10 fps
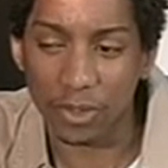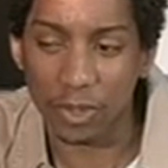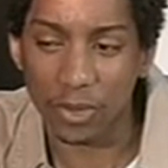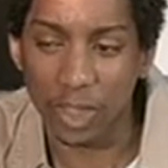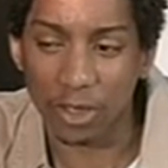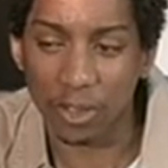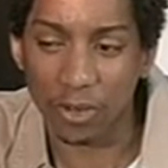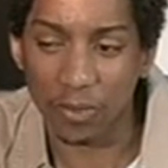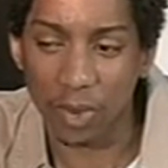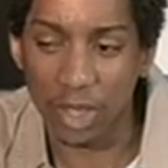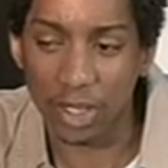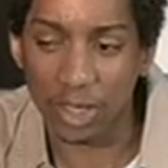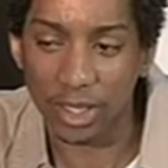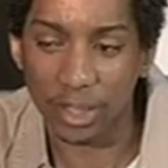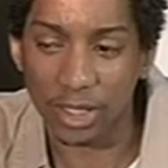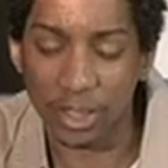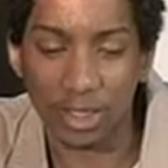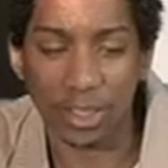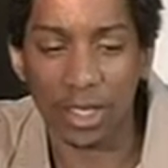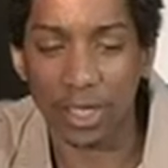doing a lot of work
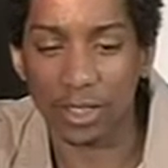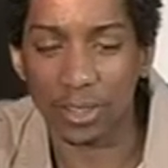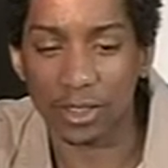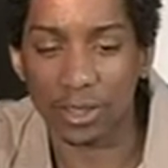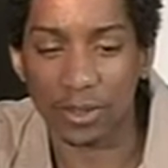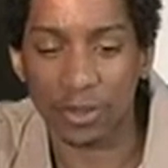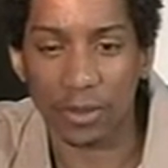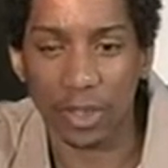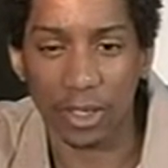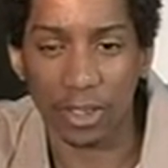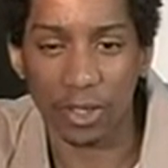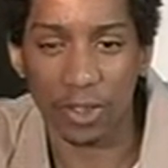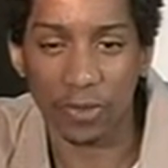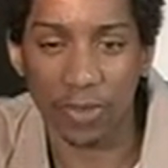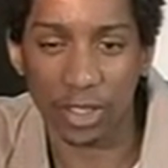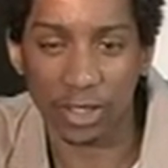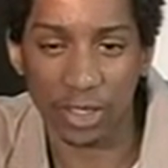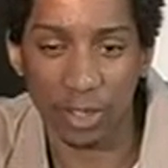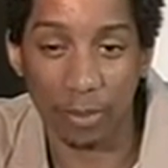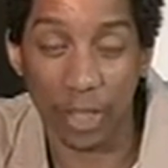at the
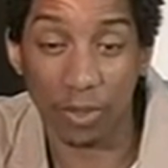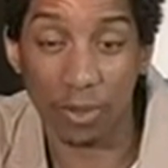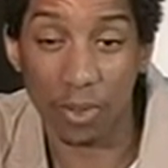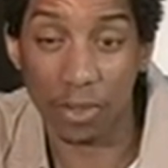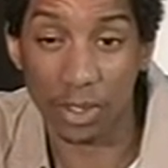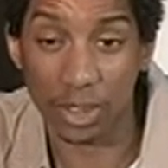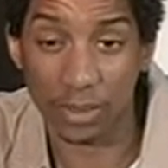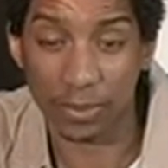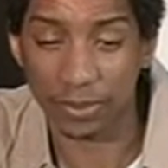university on my course.